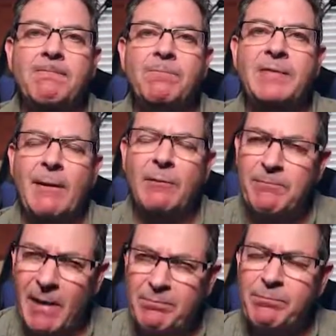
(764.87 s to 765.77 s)
that would
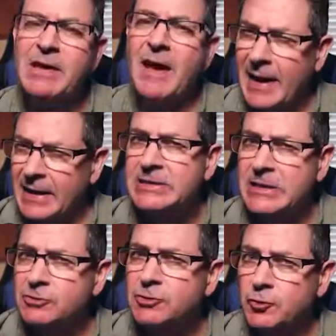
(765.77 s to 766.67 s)
might be
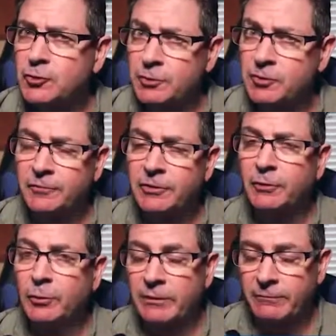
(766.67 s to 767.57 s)
access to a specific
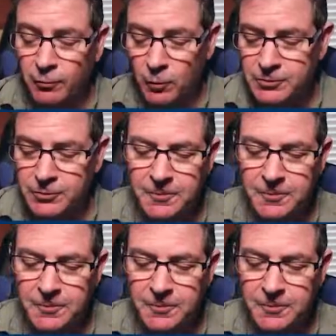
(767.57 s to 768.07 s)
reinforcer.